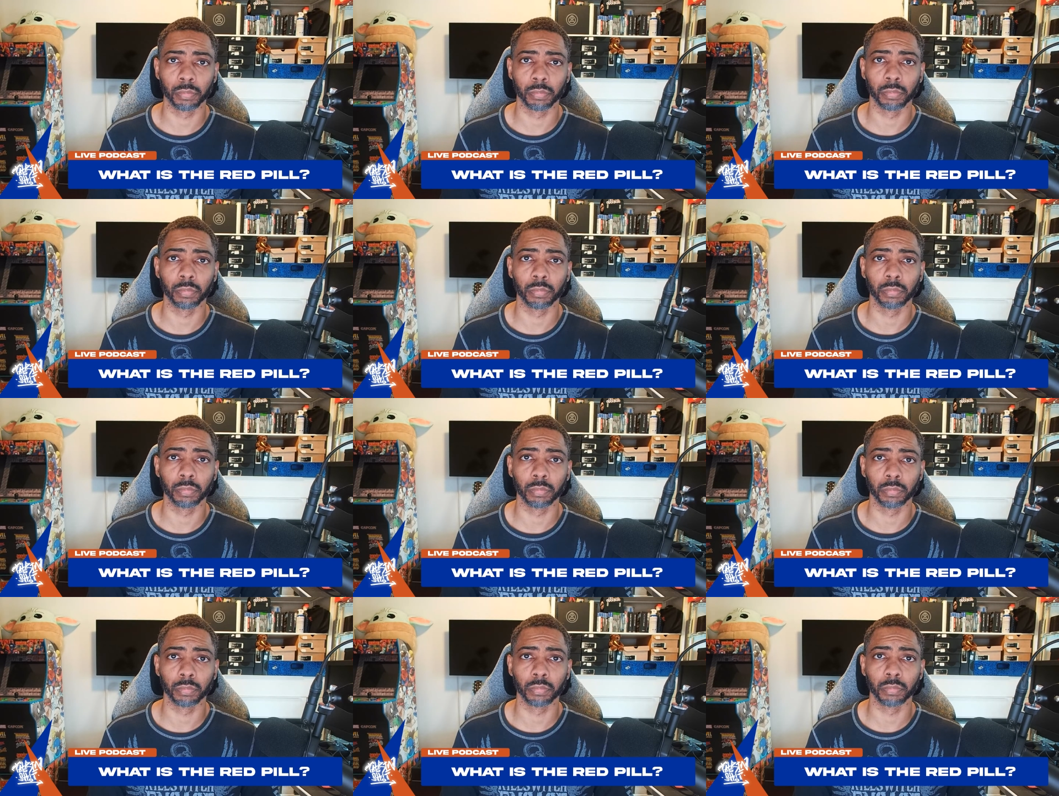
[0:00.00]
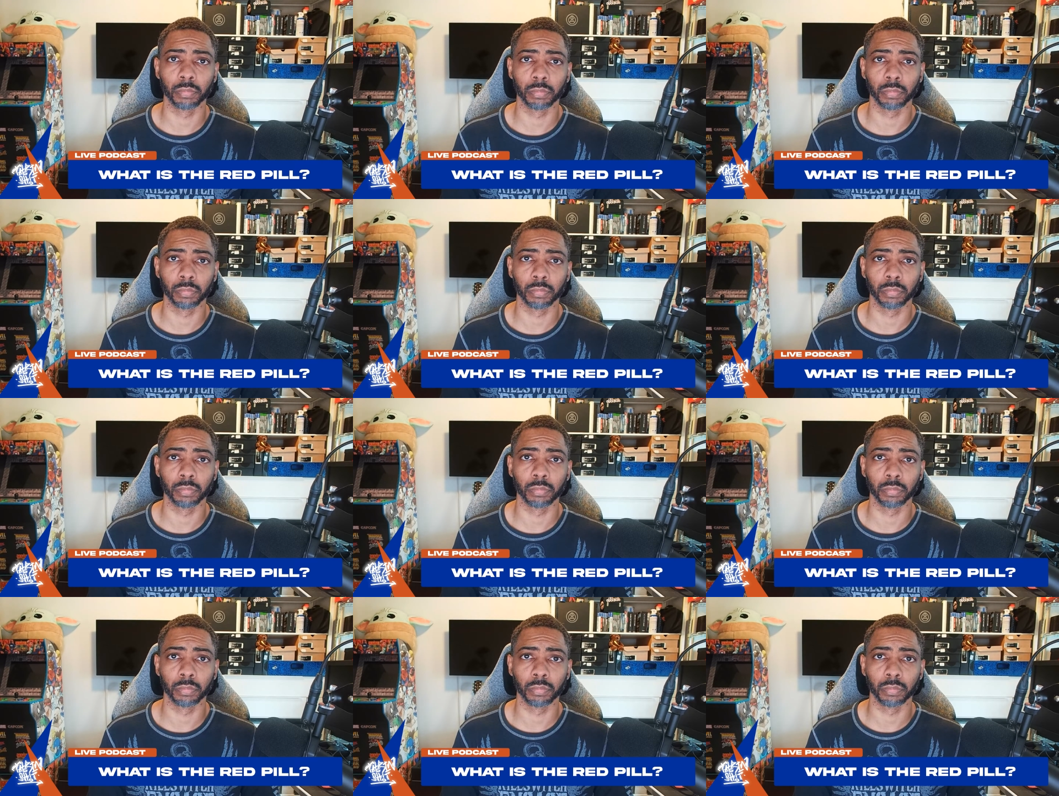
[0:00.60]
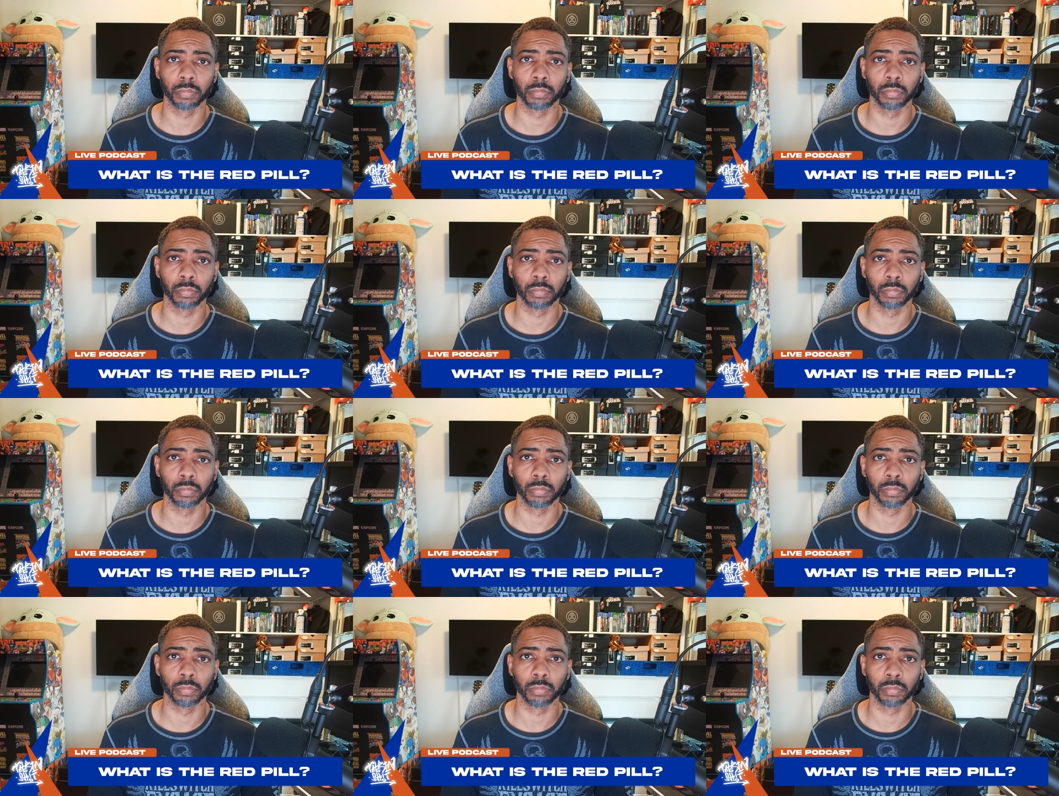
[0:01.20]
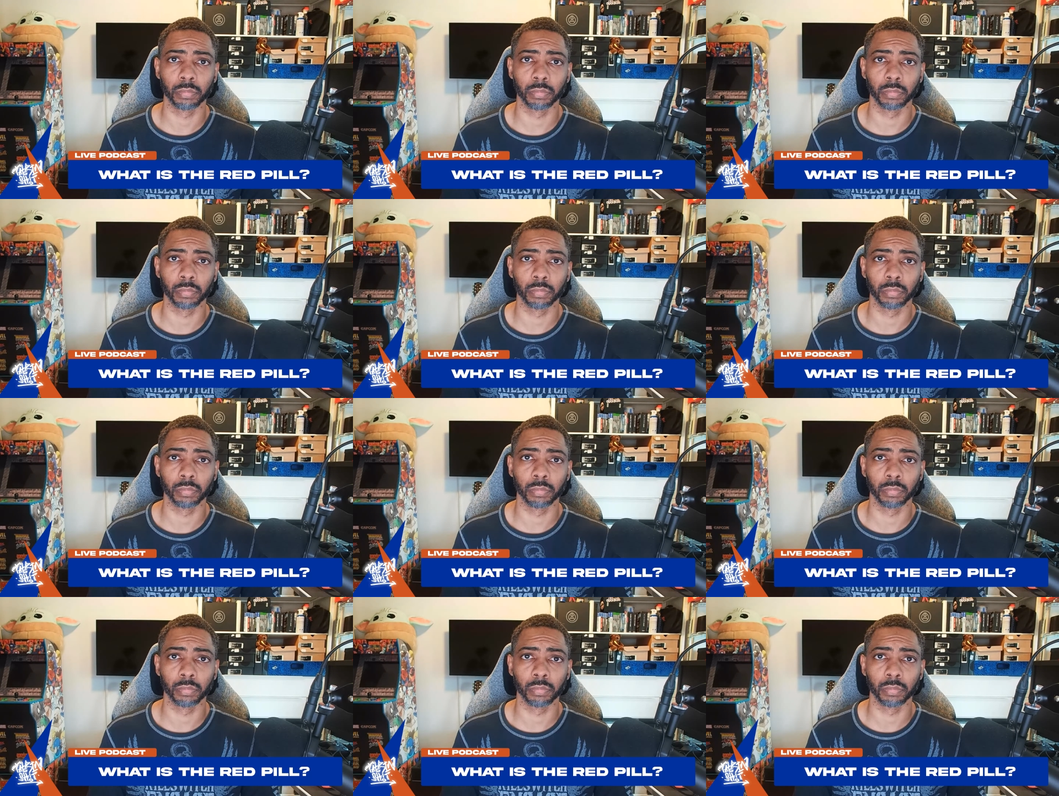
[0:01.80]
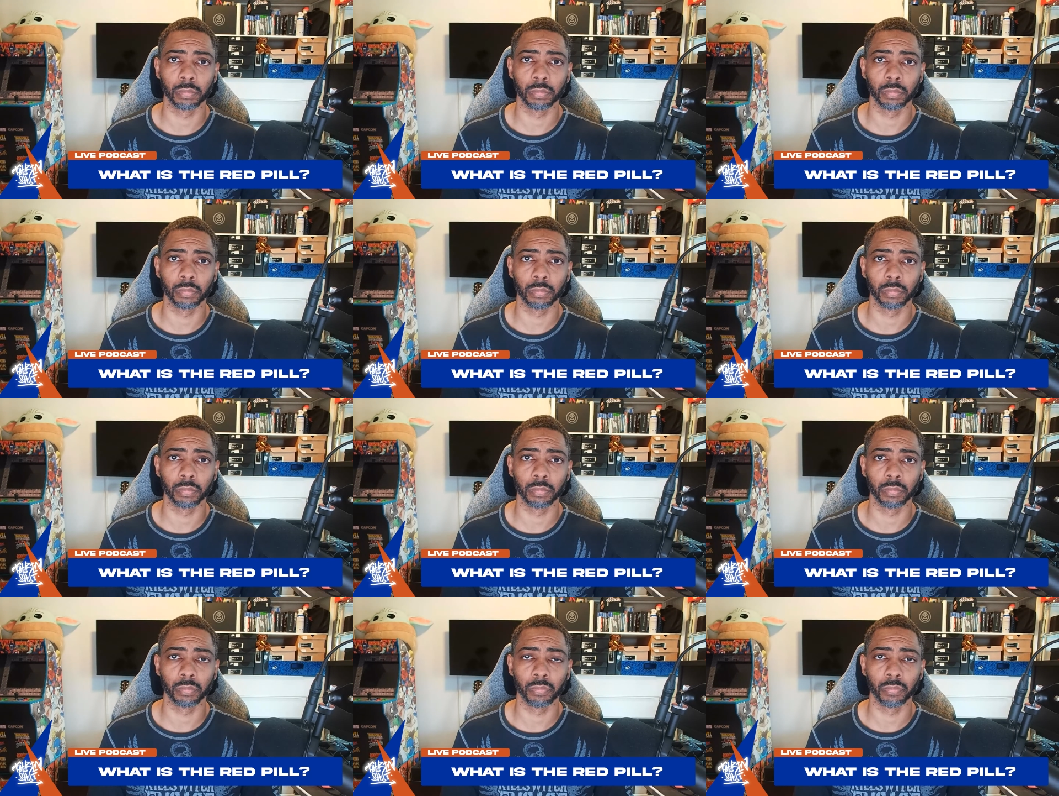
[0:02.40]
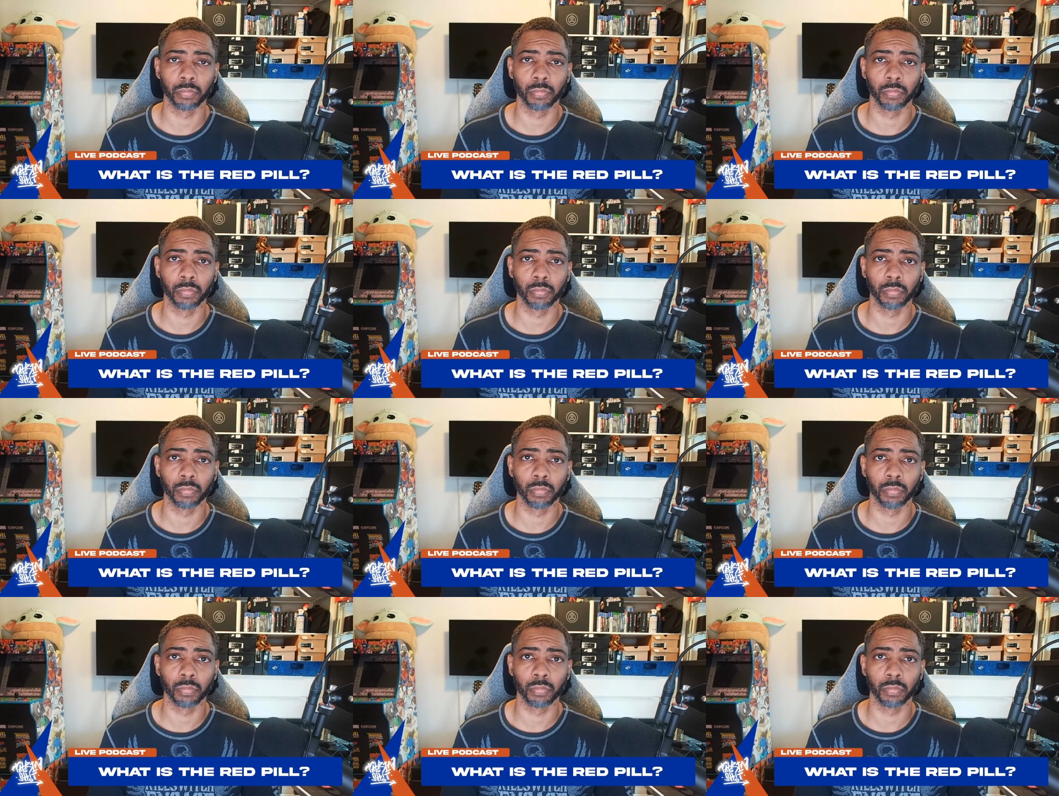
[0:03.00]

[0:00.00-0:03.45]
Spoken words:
No one is speaking in this clip.